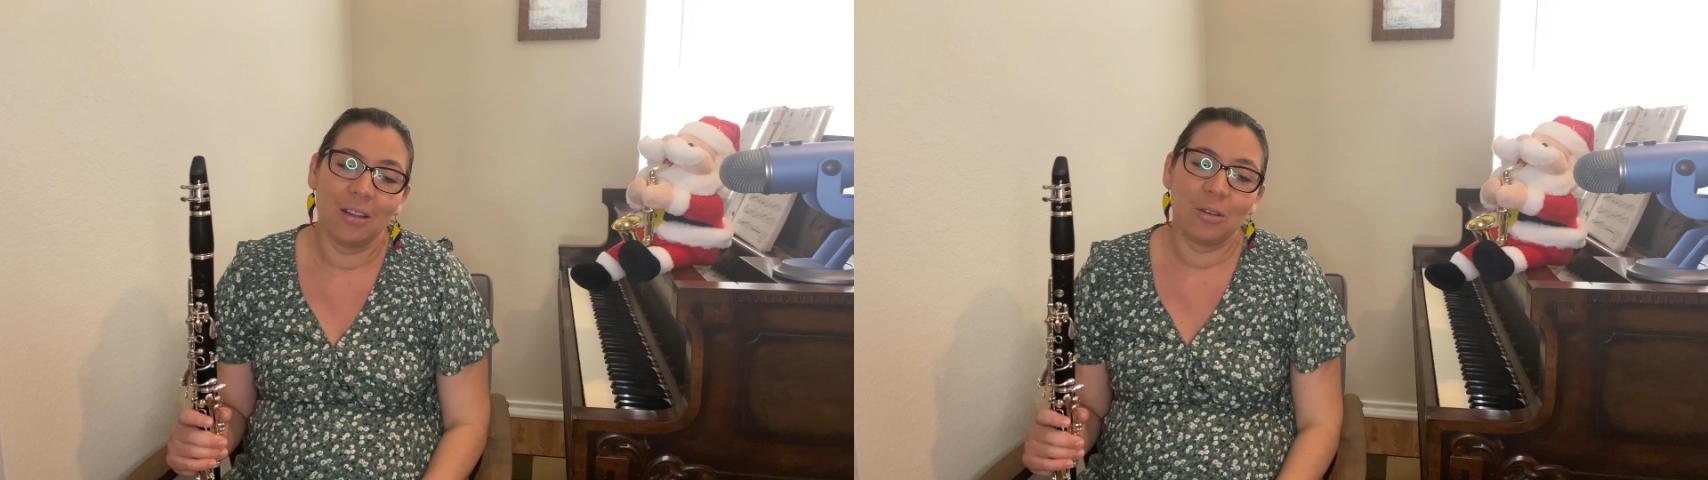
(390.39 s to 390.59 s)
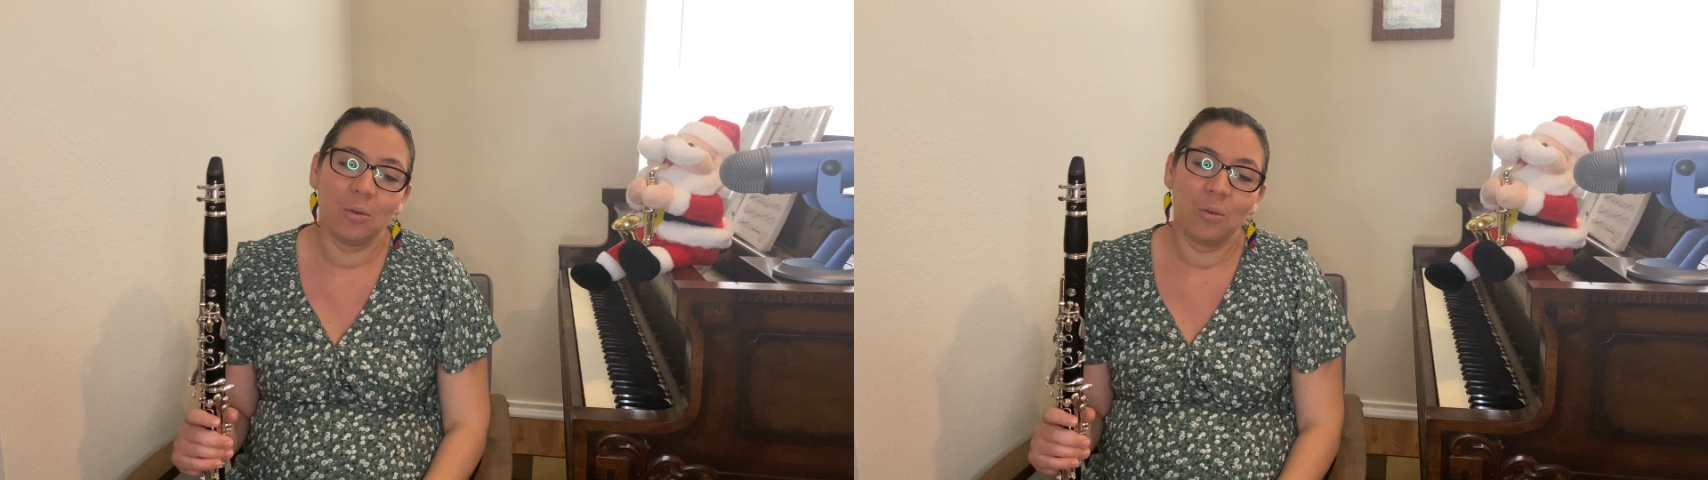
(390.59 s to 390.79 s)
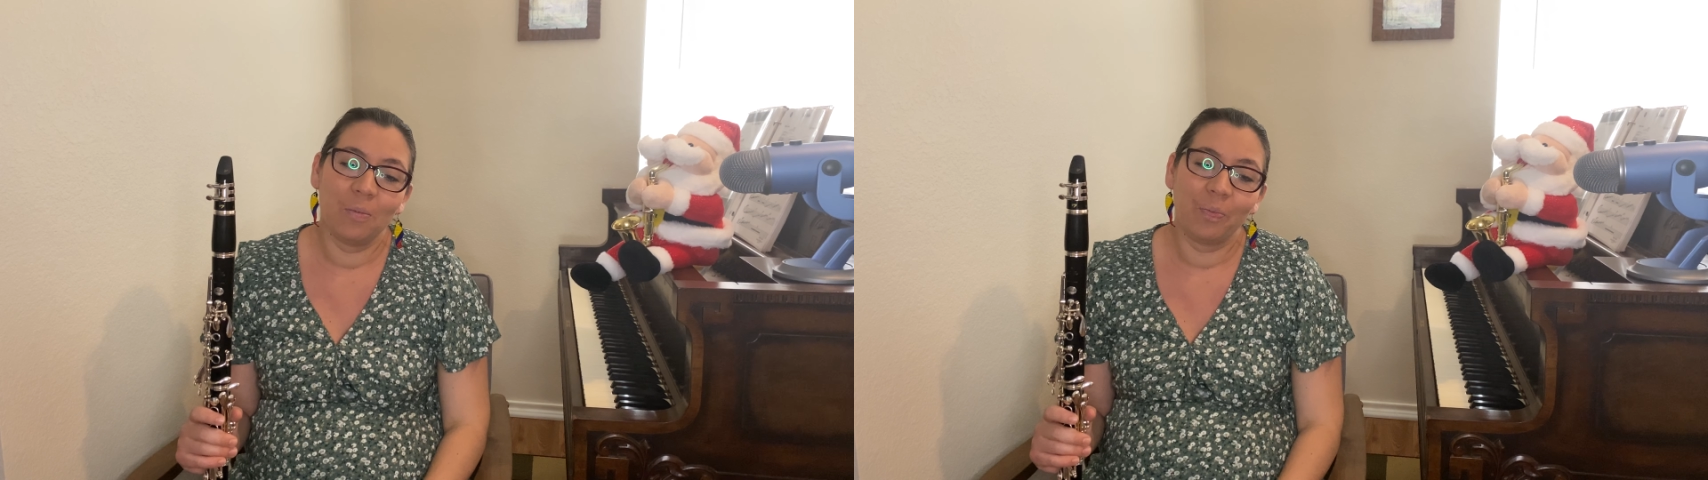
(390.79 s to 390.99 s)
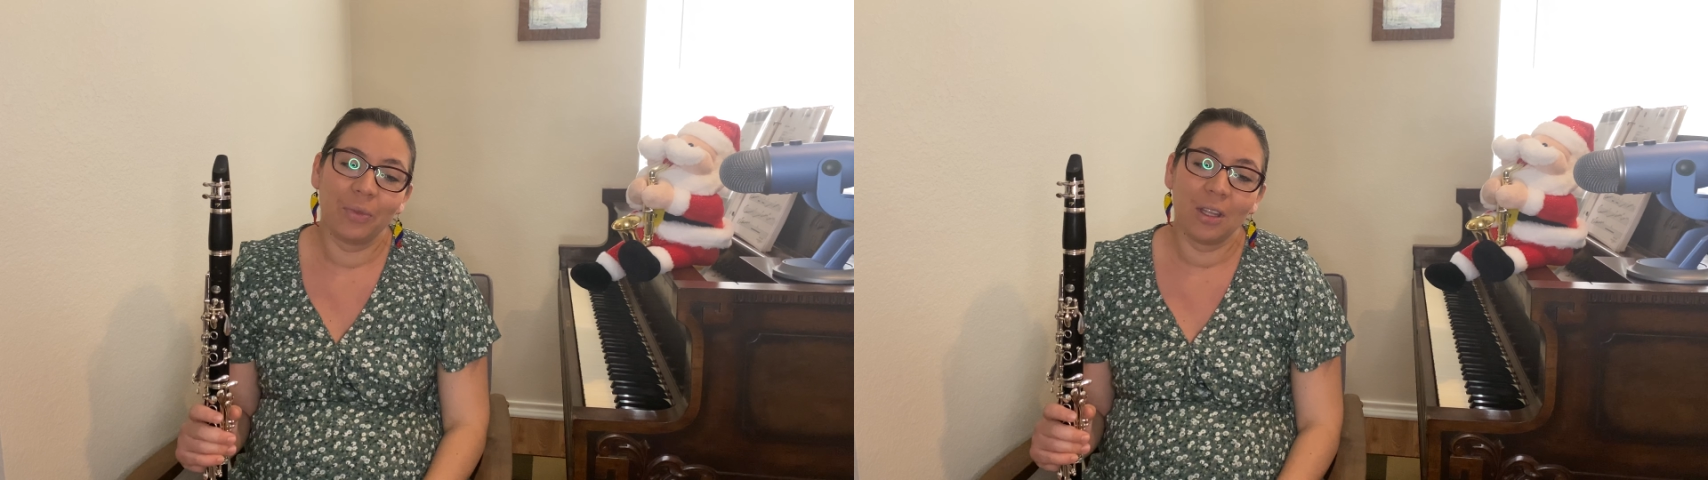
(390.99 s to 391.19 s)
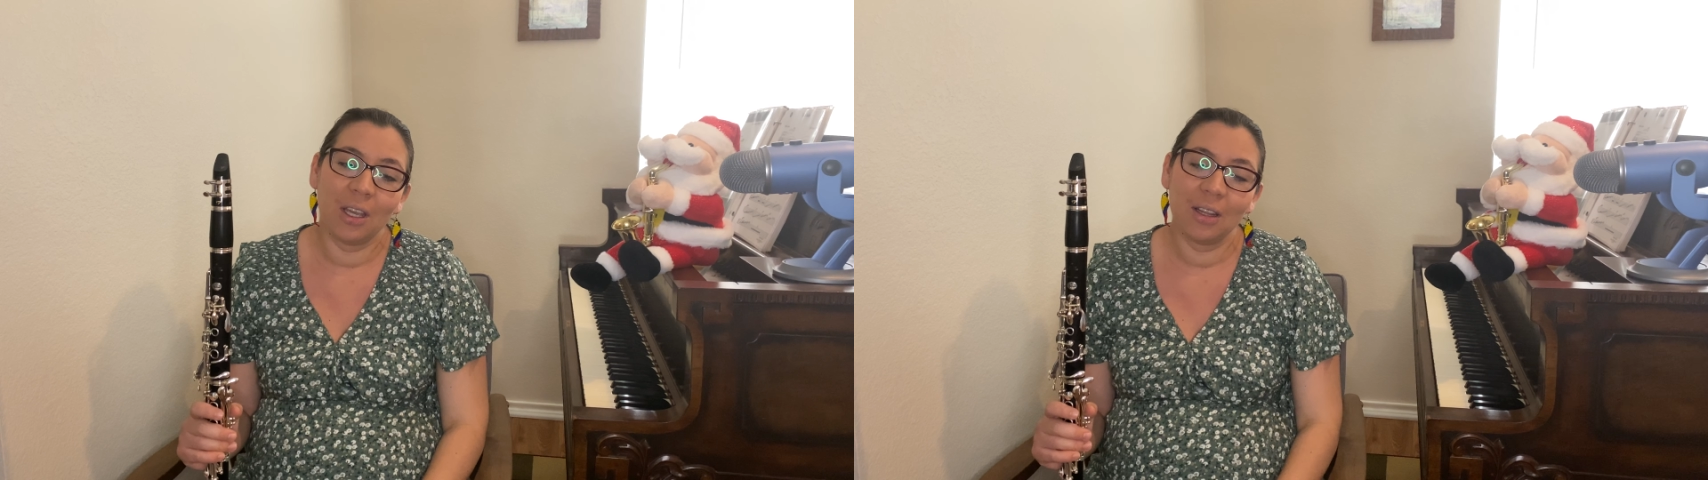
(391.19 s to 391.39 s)
to
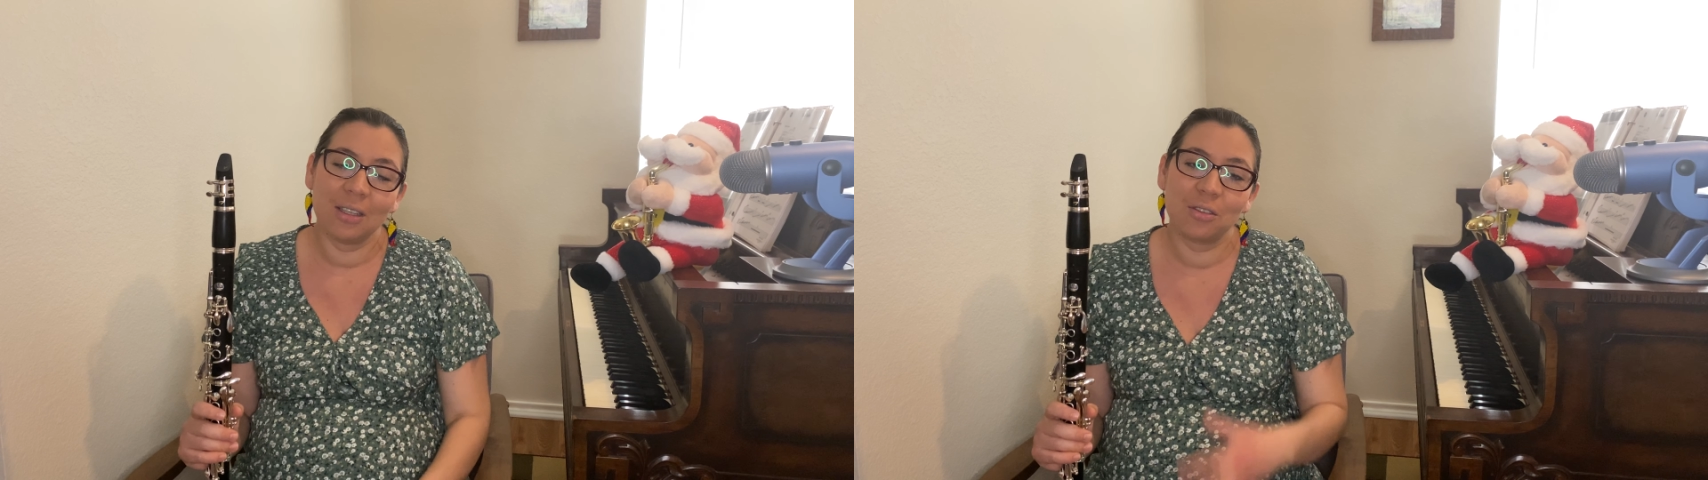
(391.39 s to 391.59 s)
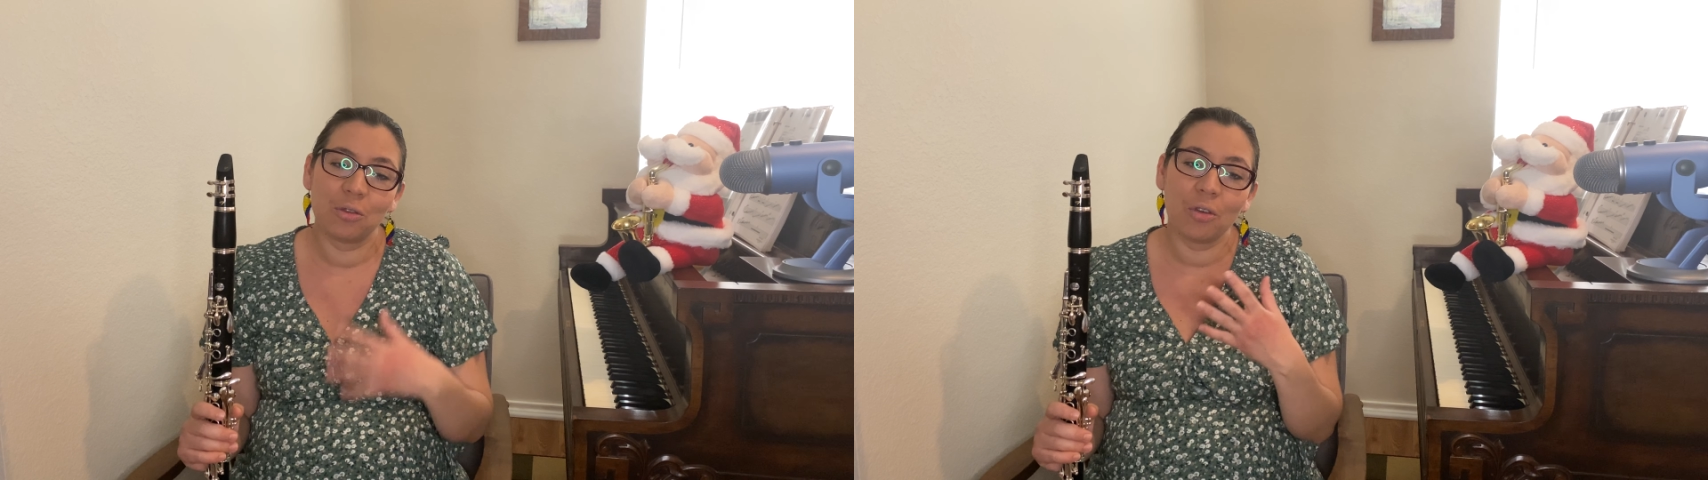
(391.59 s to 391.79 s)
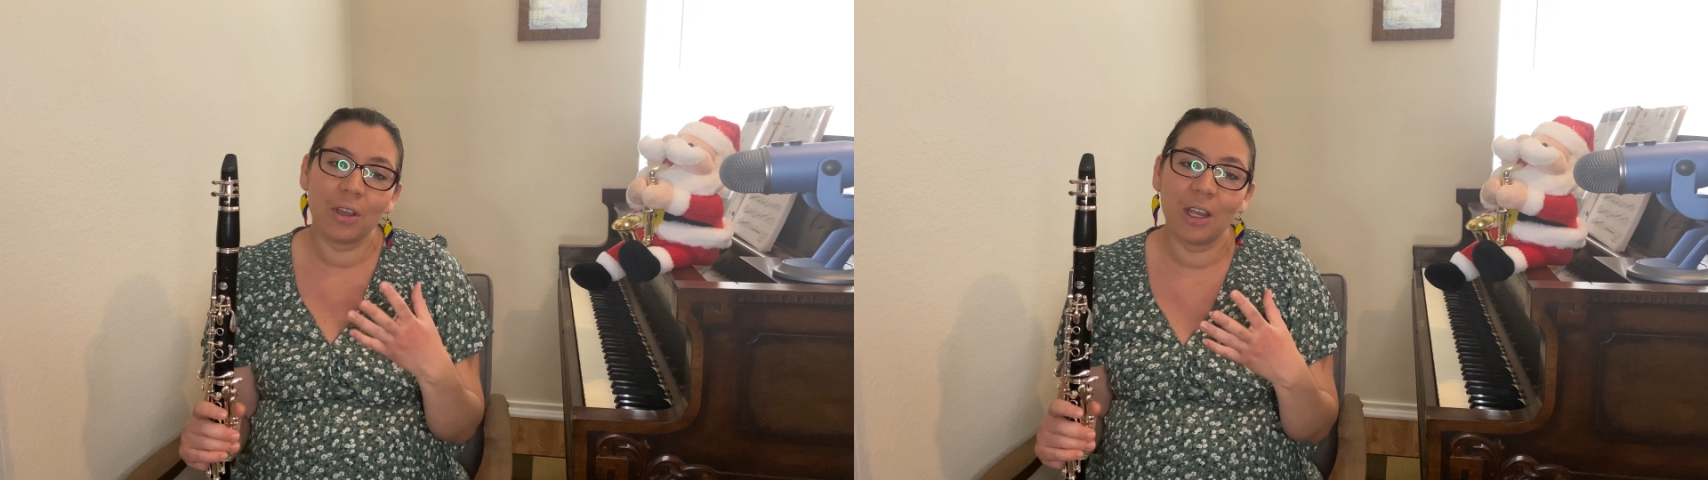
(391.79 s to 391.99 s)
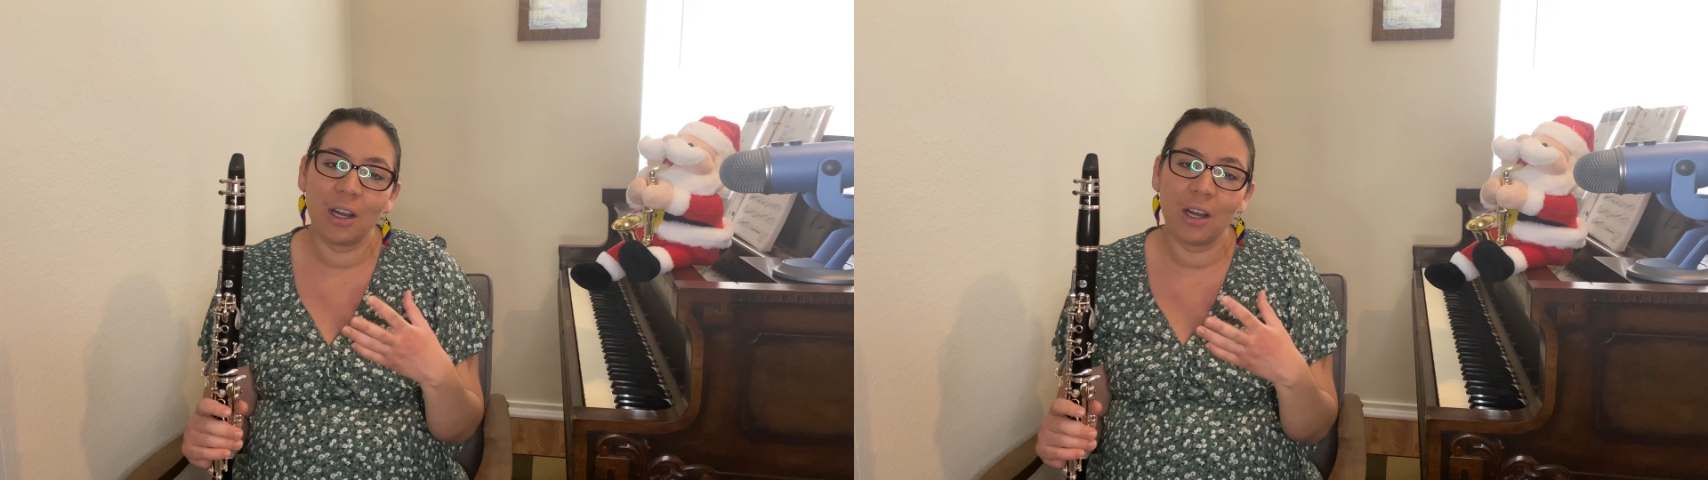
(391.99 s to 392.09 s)
get stronger